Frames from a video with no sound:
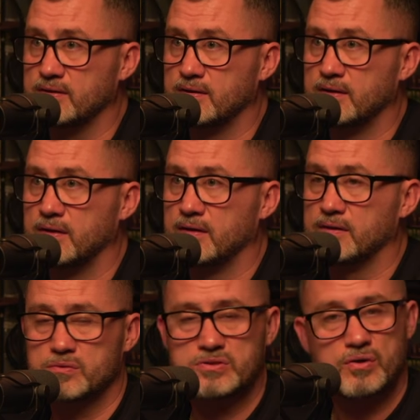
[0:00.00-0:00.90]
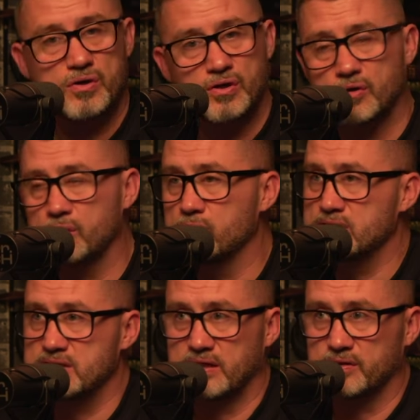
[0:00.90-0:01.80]
Exactly. There was no
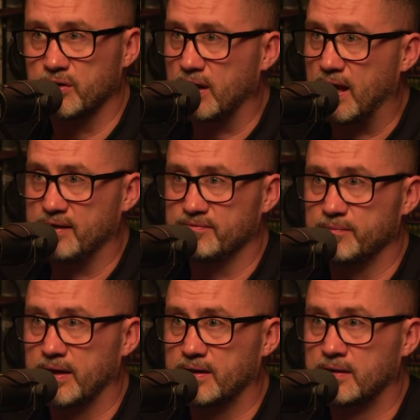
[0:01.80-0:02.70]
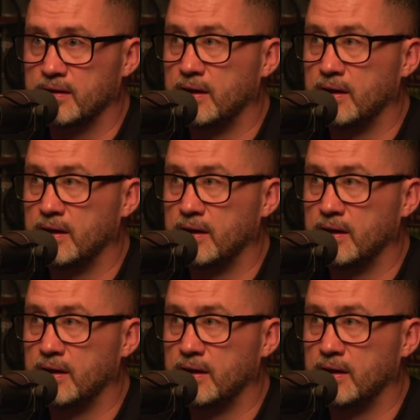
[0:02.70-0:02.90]
congruency in their life, man.